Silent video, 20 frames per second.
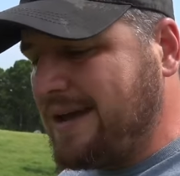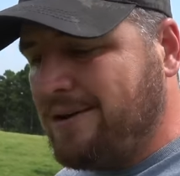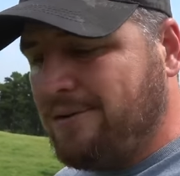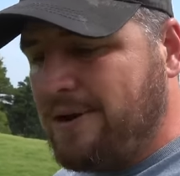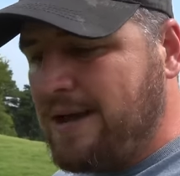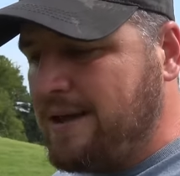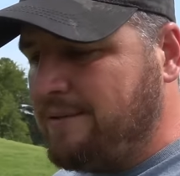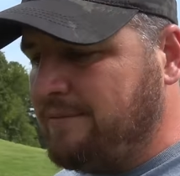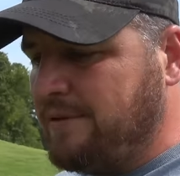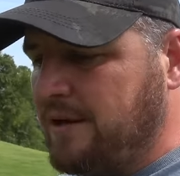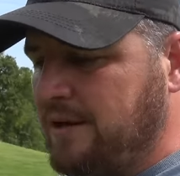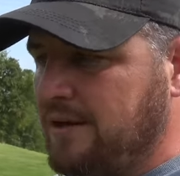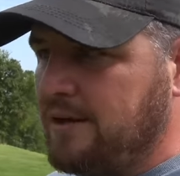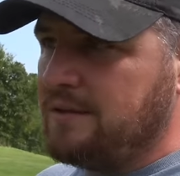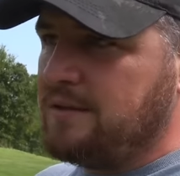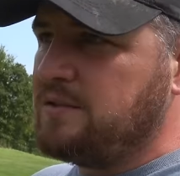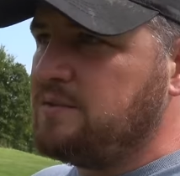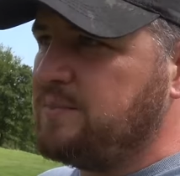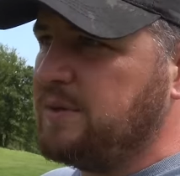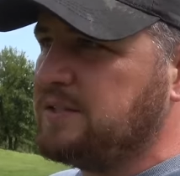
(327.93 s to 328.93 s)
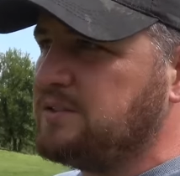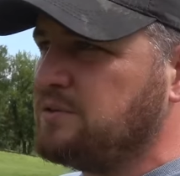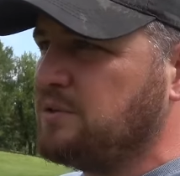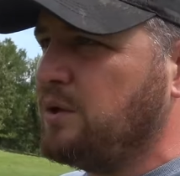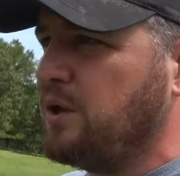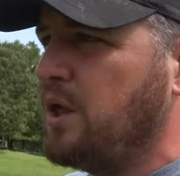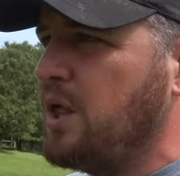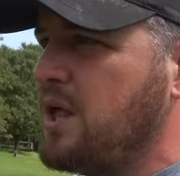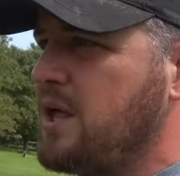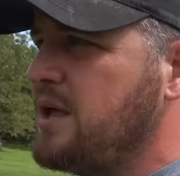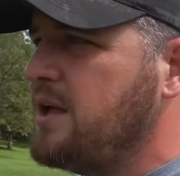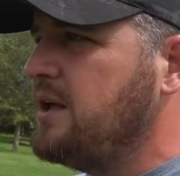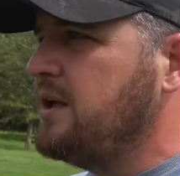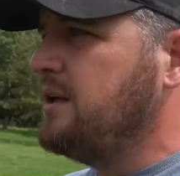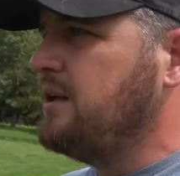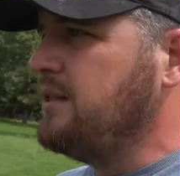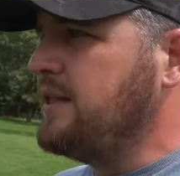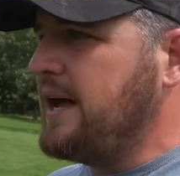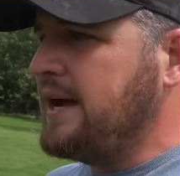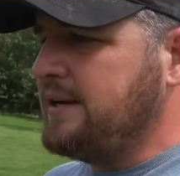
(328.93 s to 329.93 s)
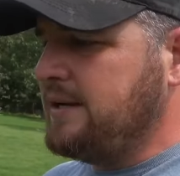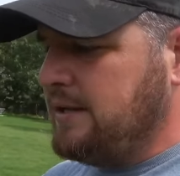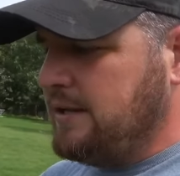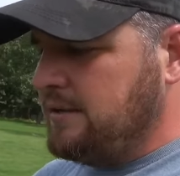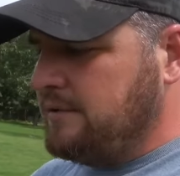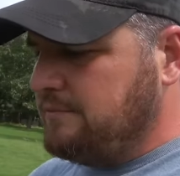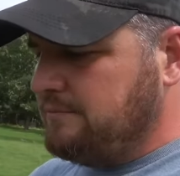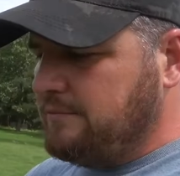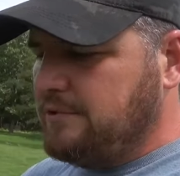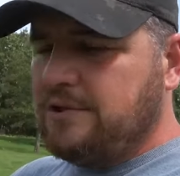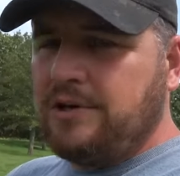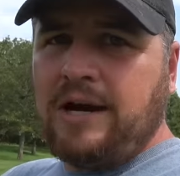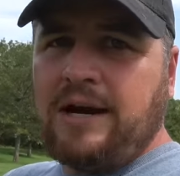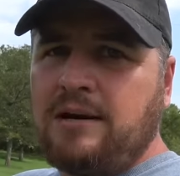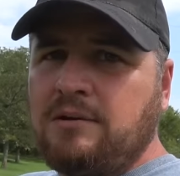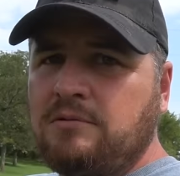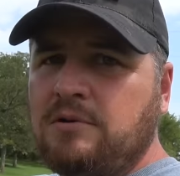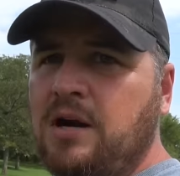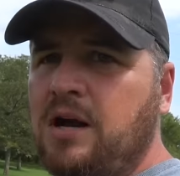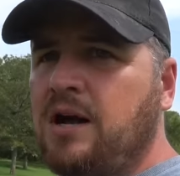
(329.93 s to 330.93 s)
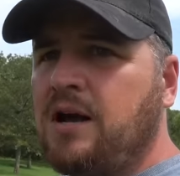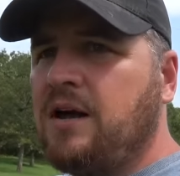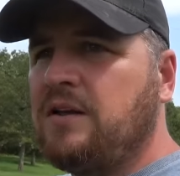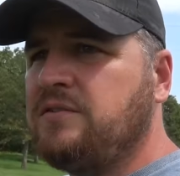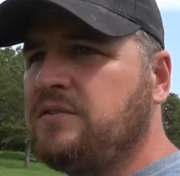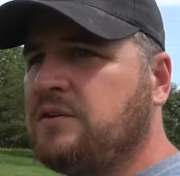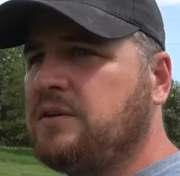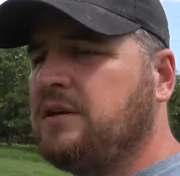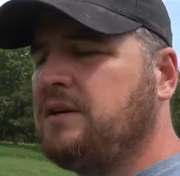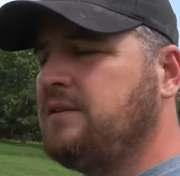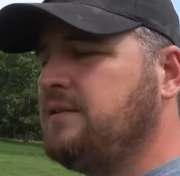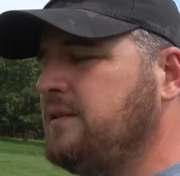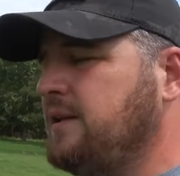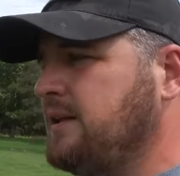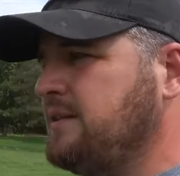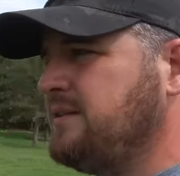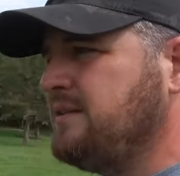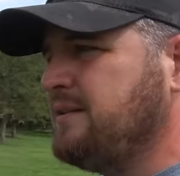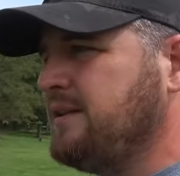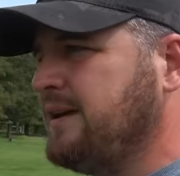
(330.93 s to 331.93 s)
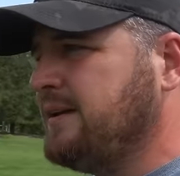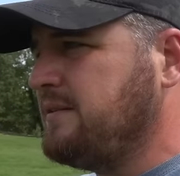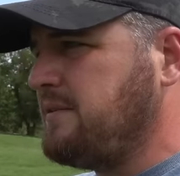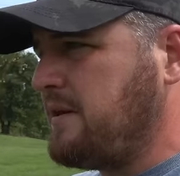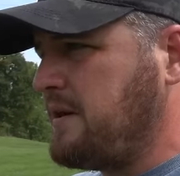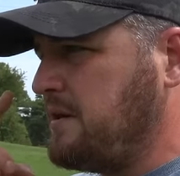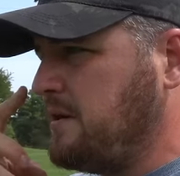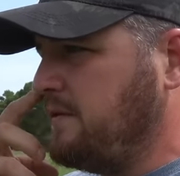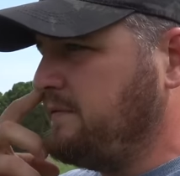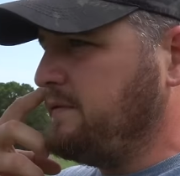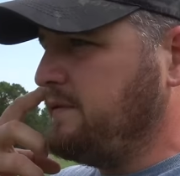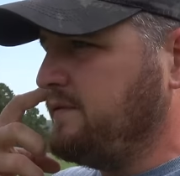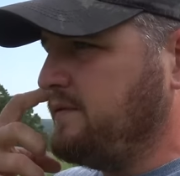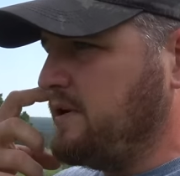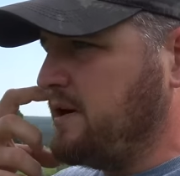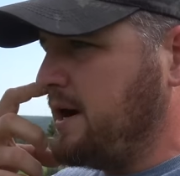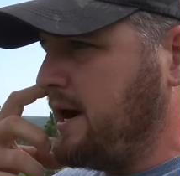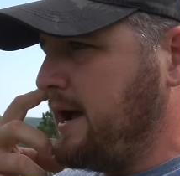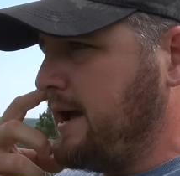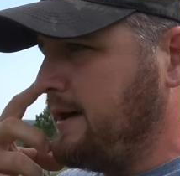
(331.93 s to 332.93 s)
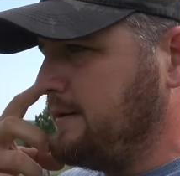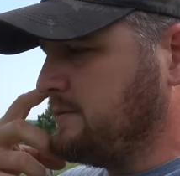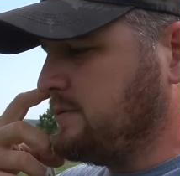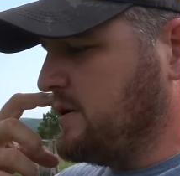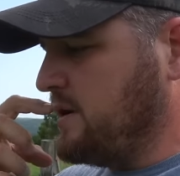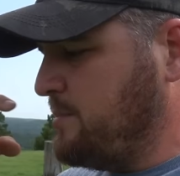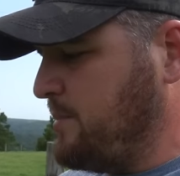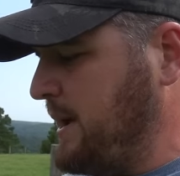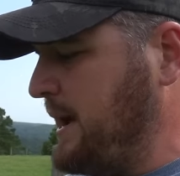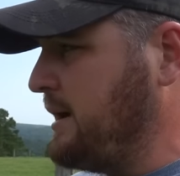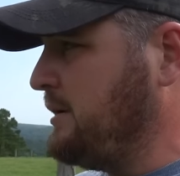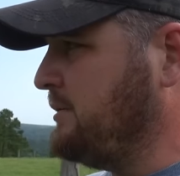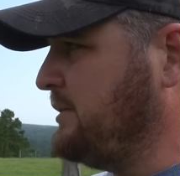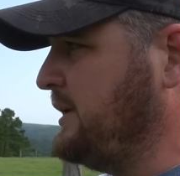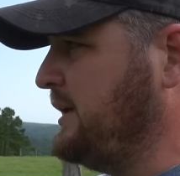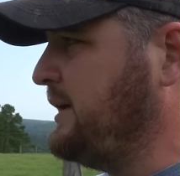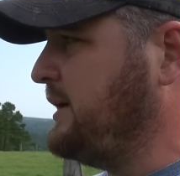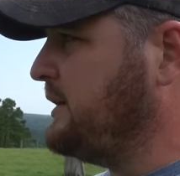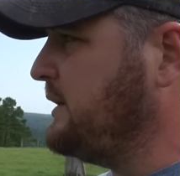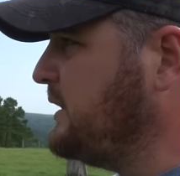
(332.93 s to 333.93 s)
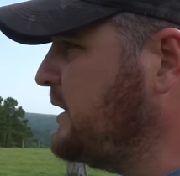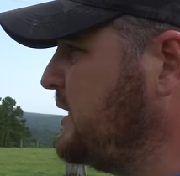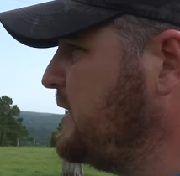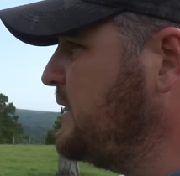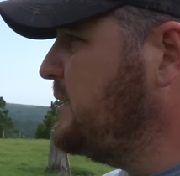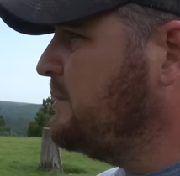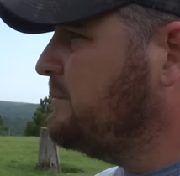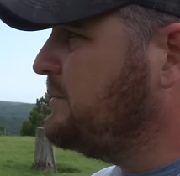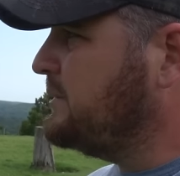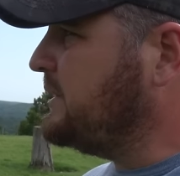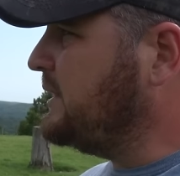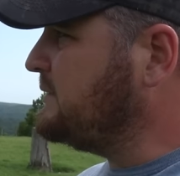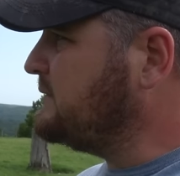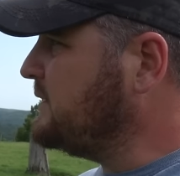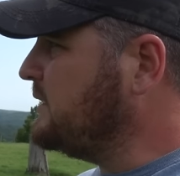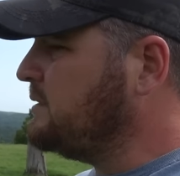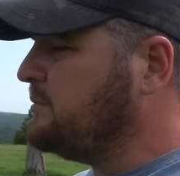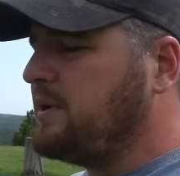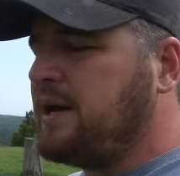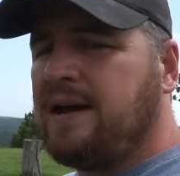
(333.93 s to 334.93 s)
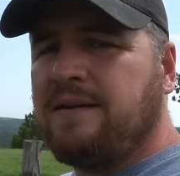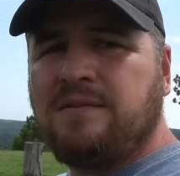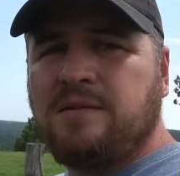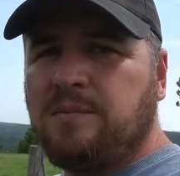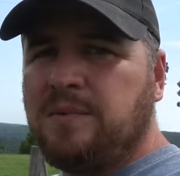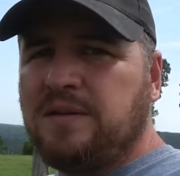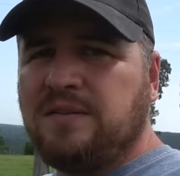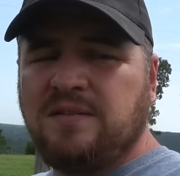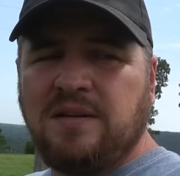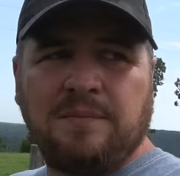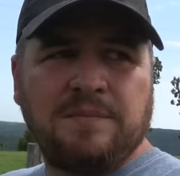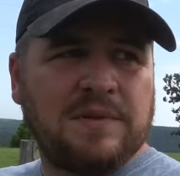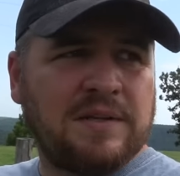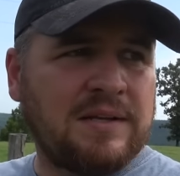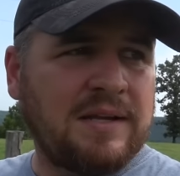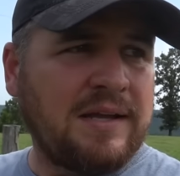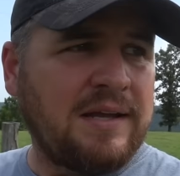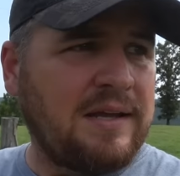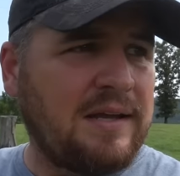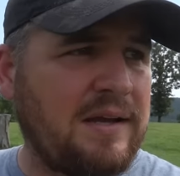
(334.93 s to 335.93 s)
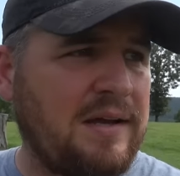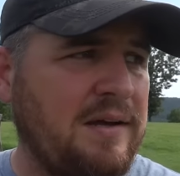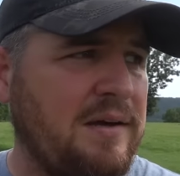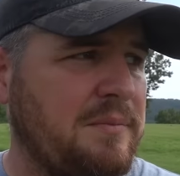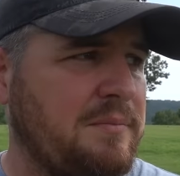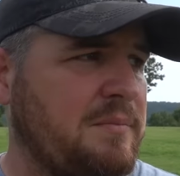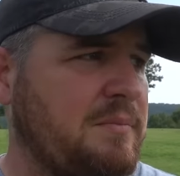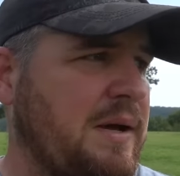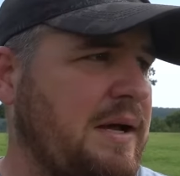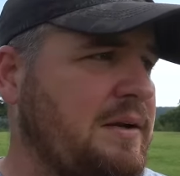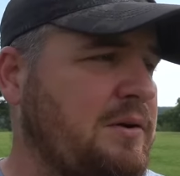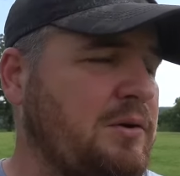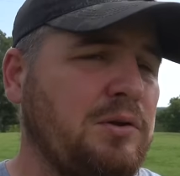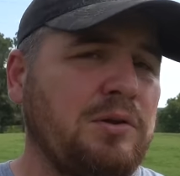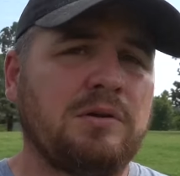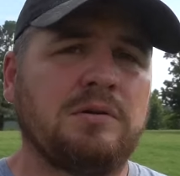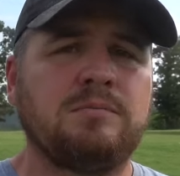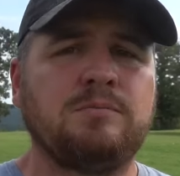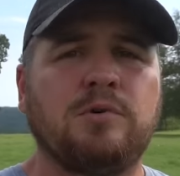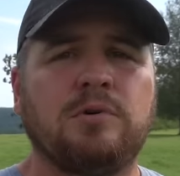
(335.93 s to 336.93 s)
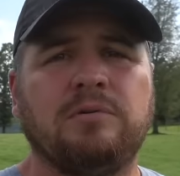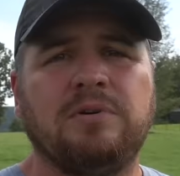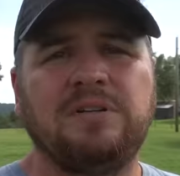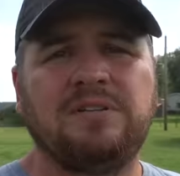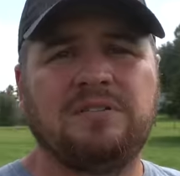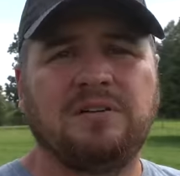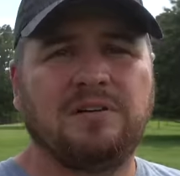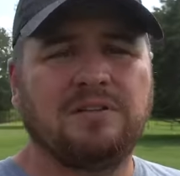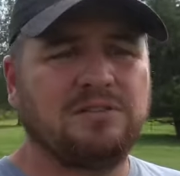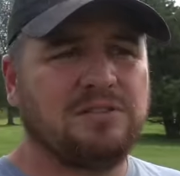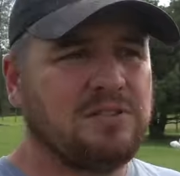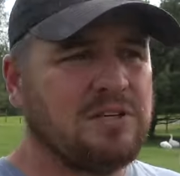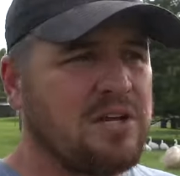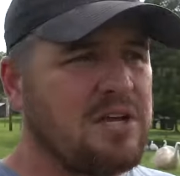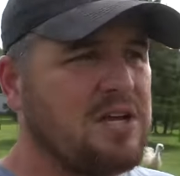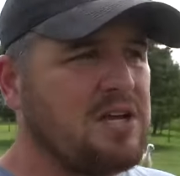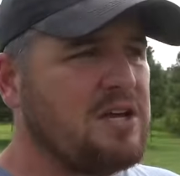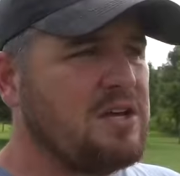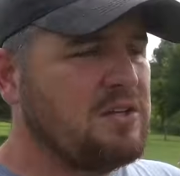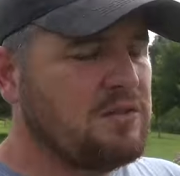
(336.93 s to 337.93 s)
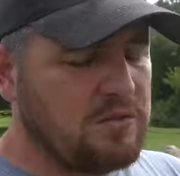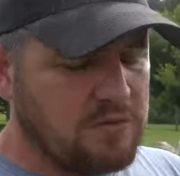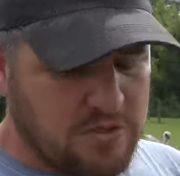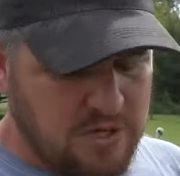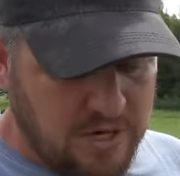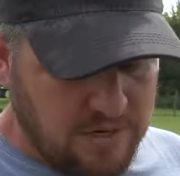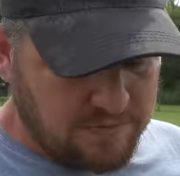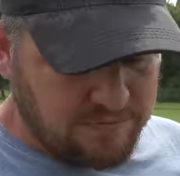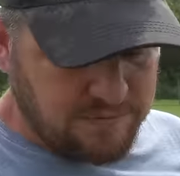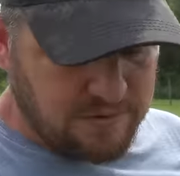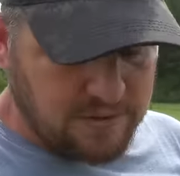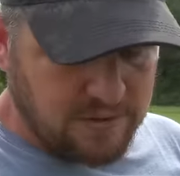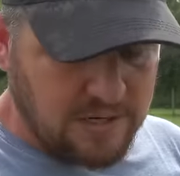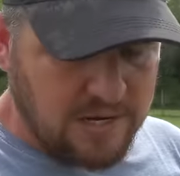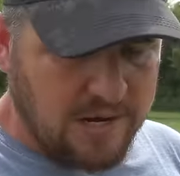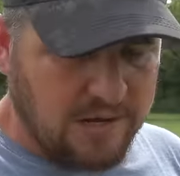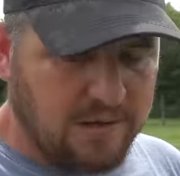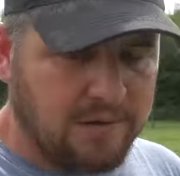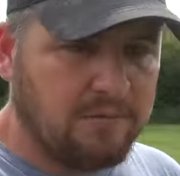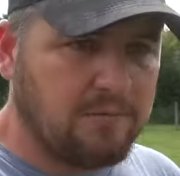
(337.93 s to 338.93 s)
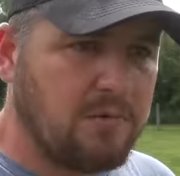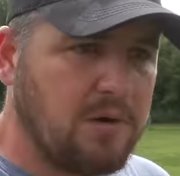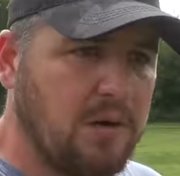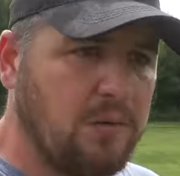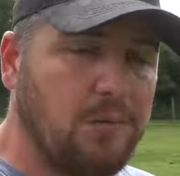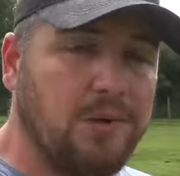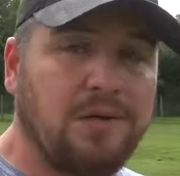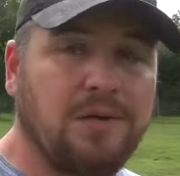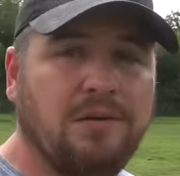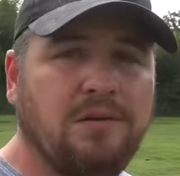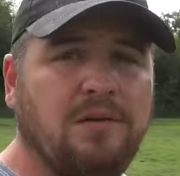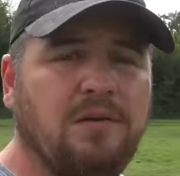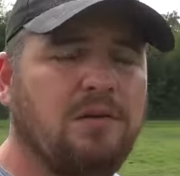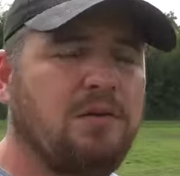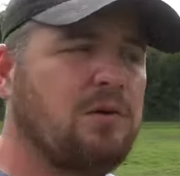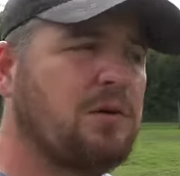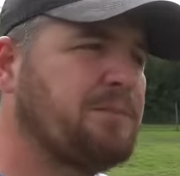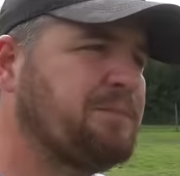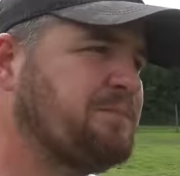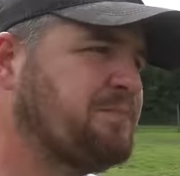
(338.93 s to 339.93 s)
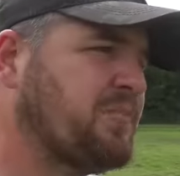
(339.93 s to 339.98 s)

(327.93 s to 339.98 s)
I don't have any kind of special lightning ground rods or nothing like that off of our house or our power line, but that's going to have to be something that I do a little more research to try to figure out what we can do.